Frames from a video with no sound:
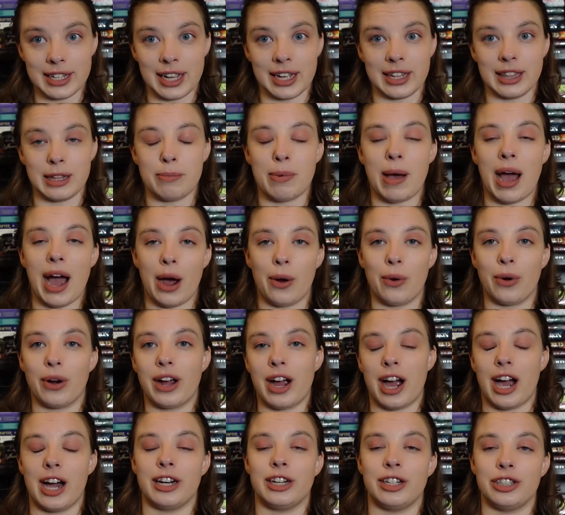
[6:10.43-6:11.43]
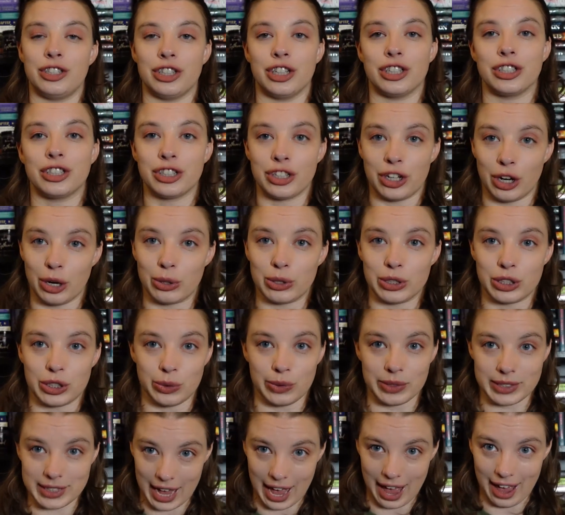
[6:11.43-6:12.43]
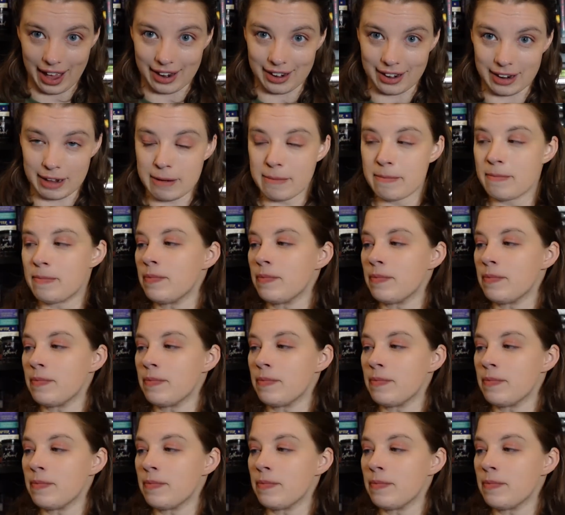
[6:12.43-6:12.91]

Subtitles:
and the power kind of just goes to his head.